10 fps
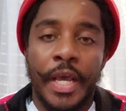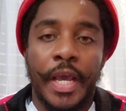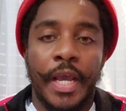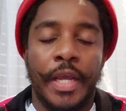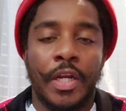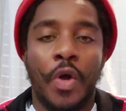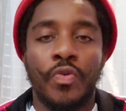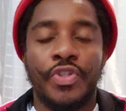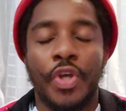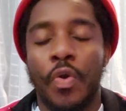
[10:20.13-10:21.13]
and
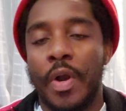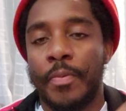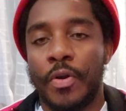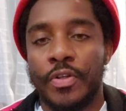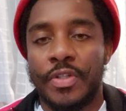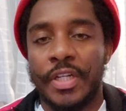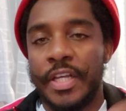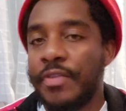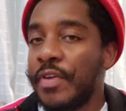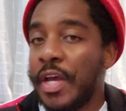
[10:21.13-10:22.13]
also I'm going to
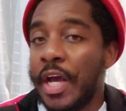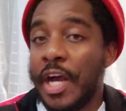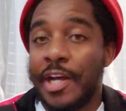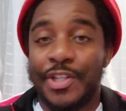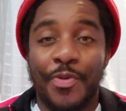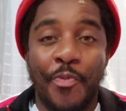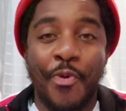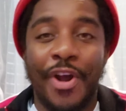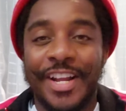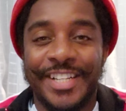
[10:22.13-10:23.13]
leave some
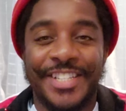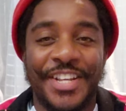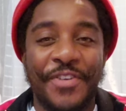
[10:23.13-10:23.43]
wallets.